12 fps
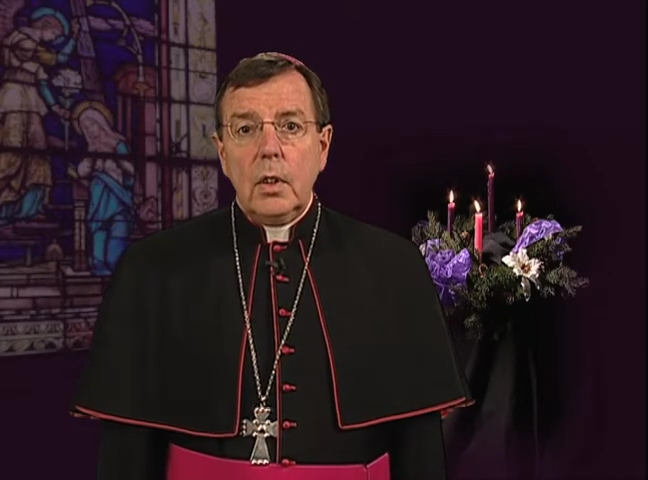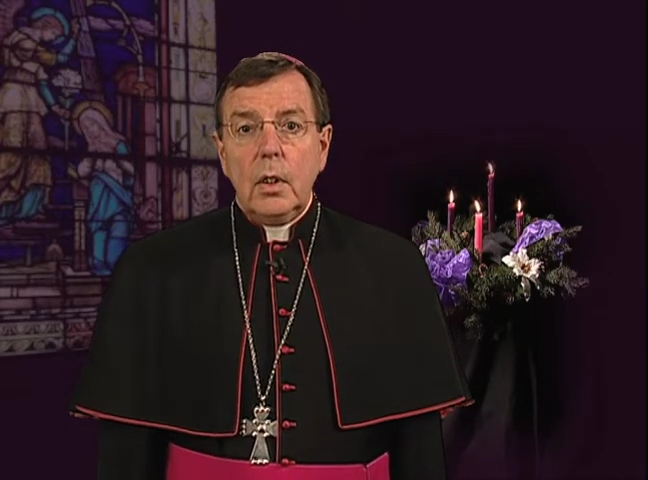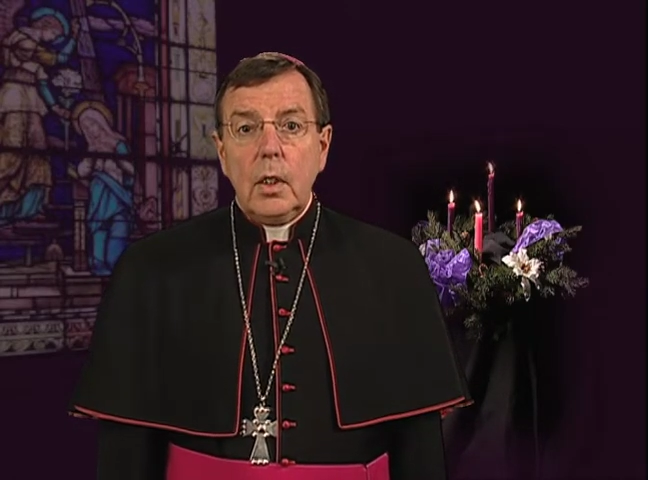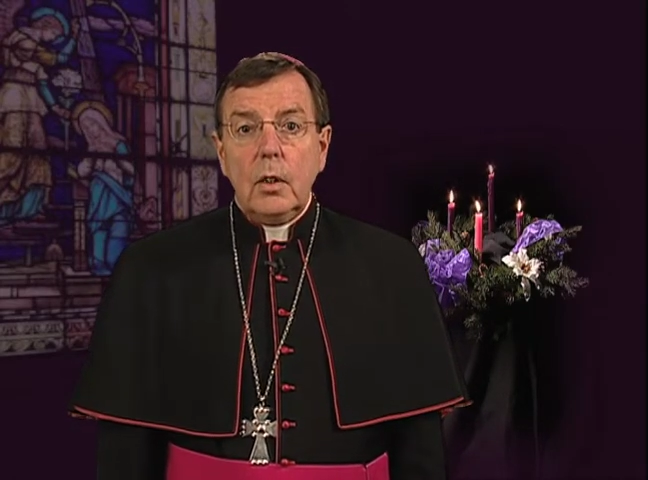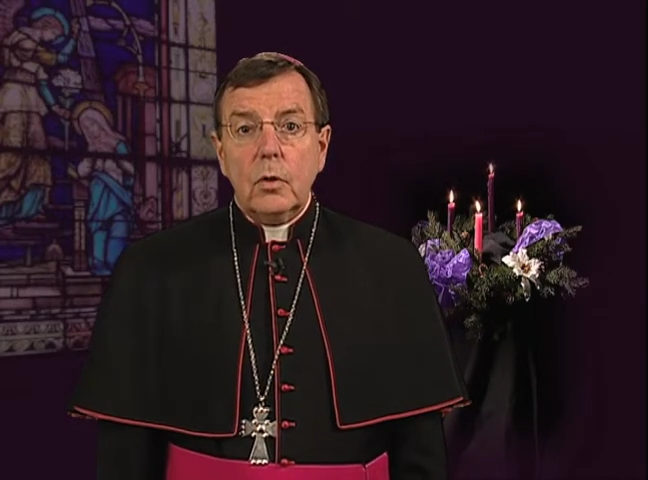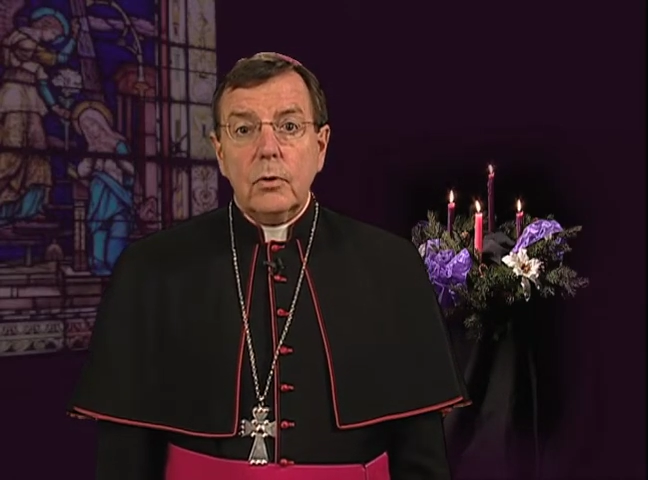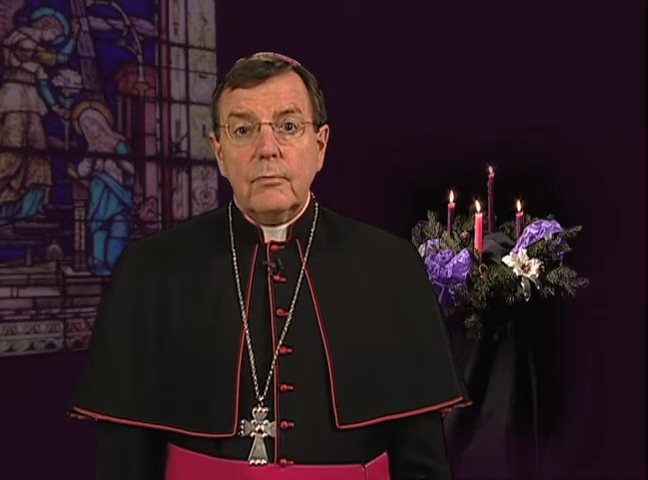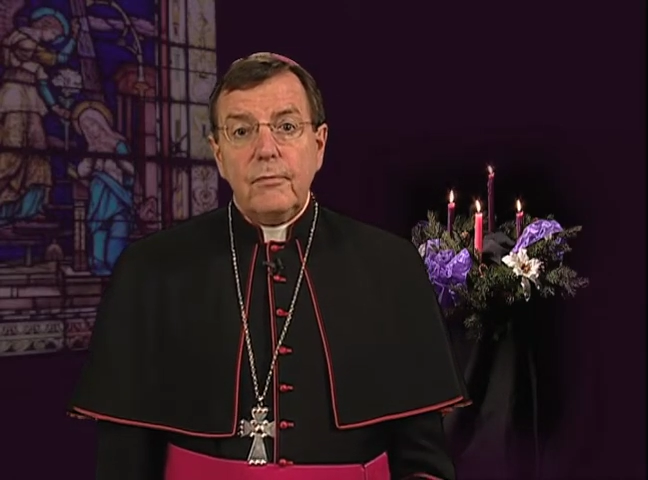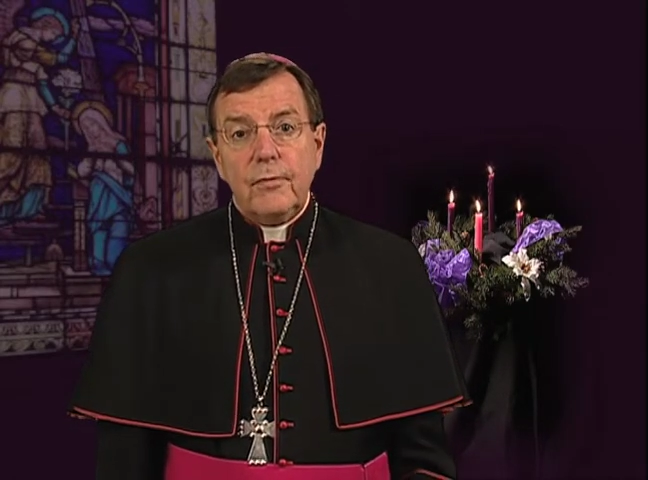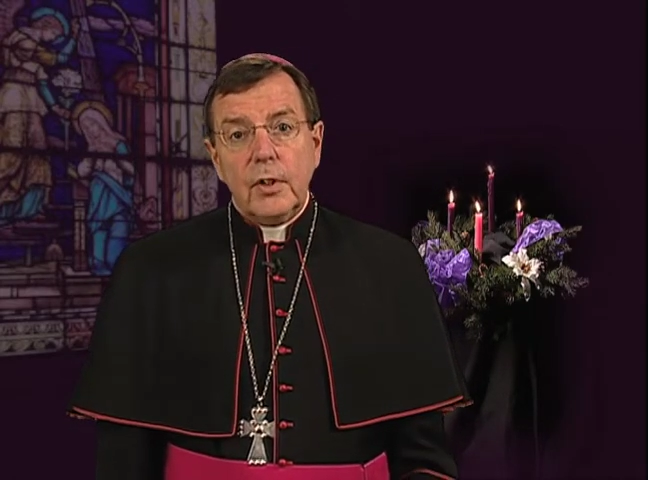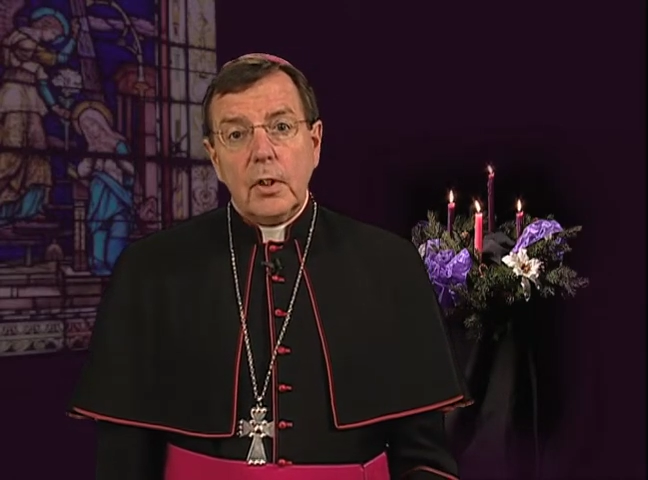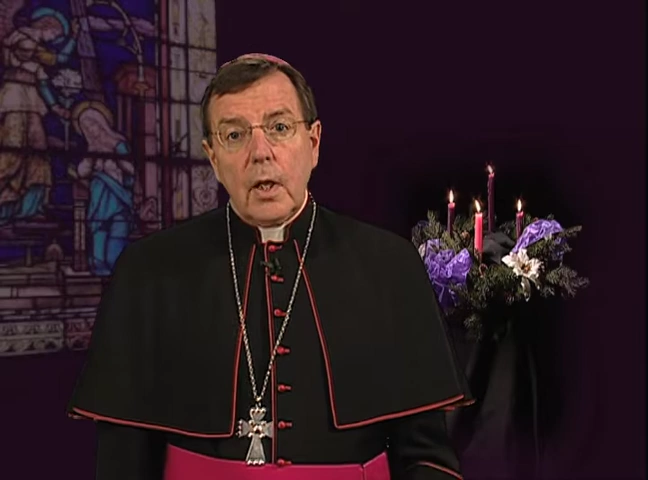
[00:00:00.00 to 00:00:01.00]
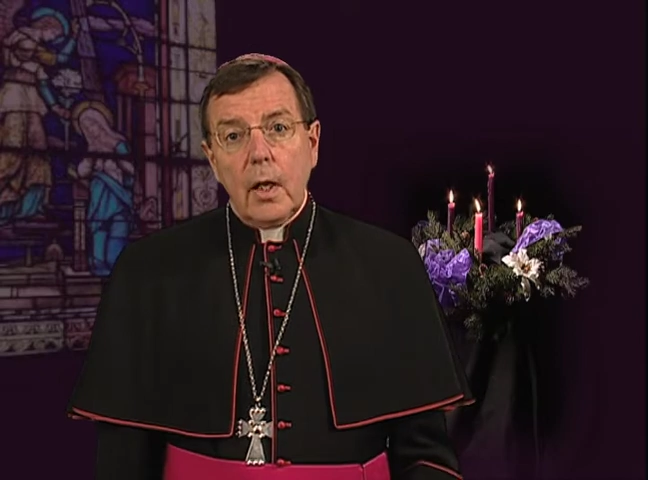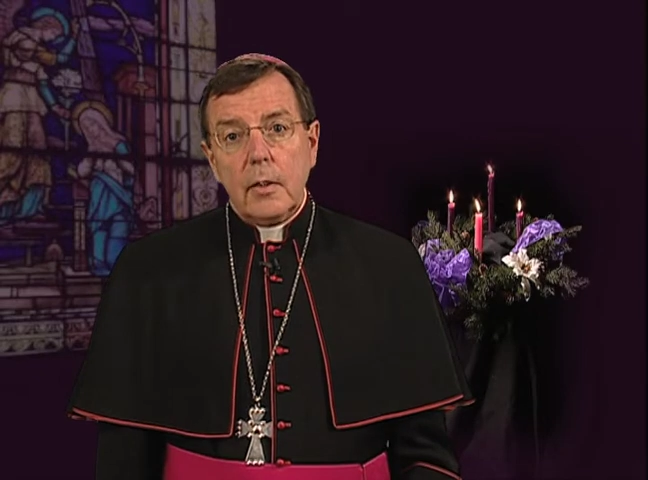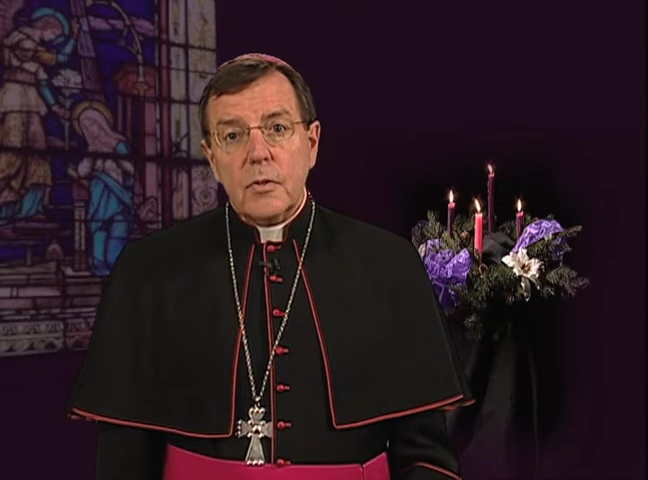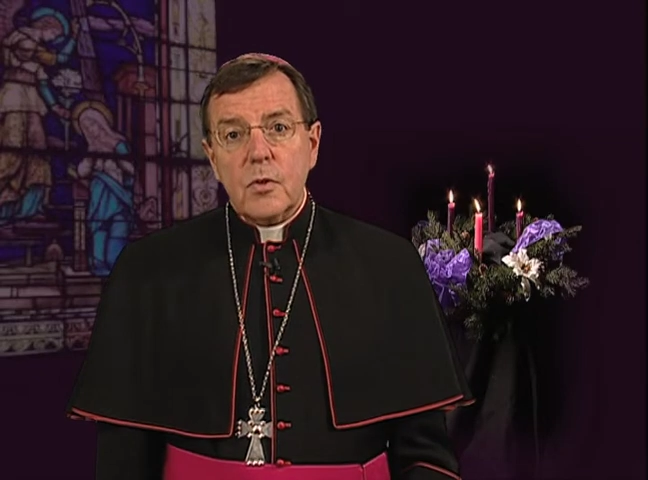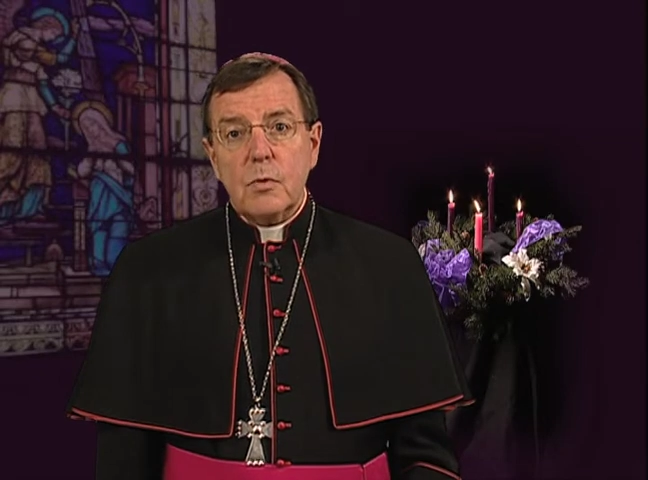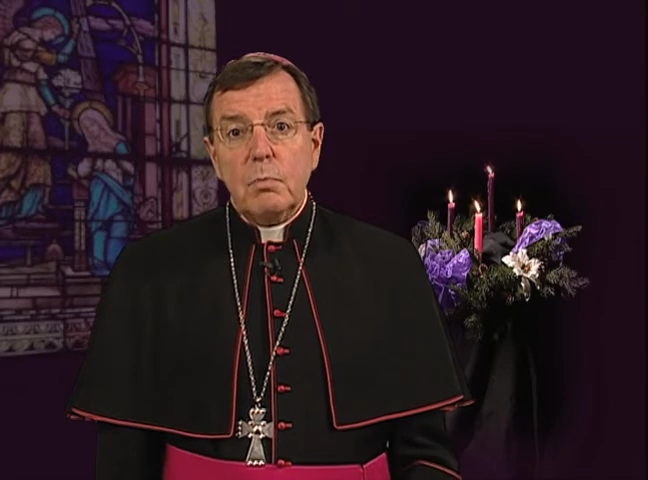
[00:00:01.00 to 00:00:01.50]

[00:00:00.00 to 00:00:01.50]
He could fill us,